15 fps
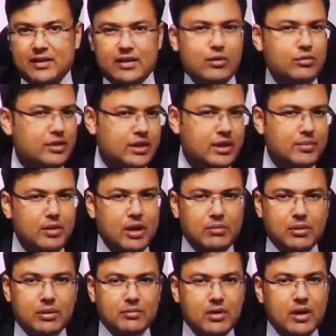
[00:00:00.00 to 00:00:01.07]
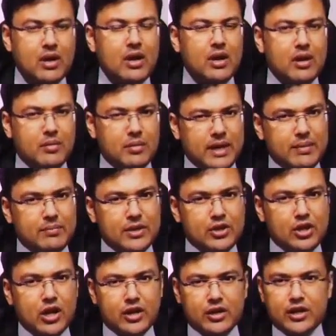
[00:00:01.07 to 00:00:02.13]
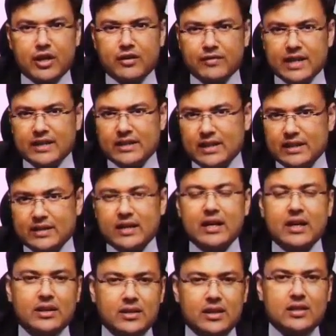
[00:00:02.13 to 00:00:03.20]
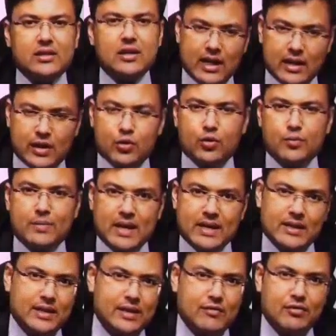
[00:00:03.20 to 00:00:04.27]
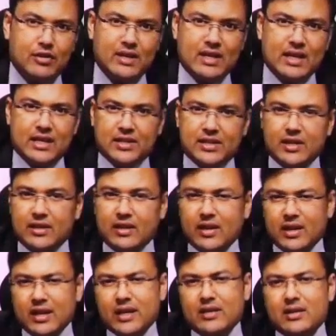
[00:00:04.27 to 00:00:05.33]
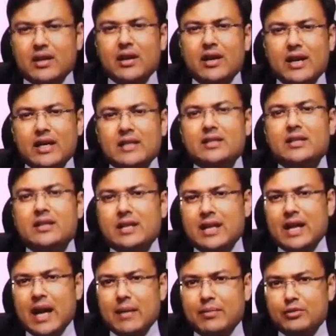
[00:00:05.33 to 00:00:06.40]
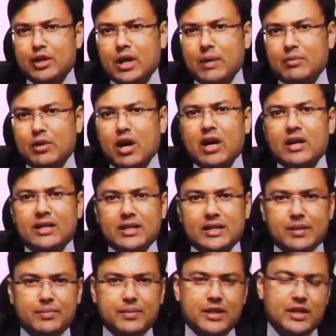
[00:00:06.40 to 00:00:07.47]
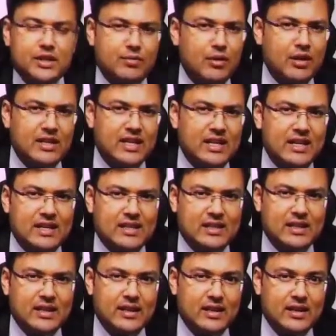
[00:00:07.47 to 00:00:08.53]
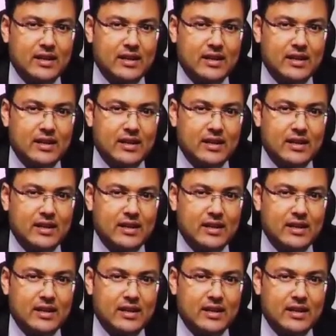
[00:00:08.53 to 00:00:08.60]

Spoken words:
Now see the problem. In majority of cases, this acute pancreatic fluid collection, it is reabsorbed or disappears spontaneously.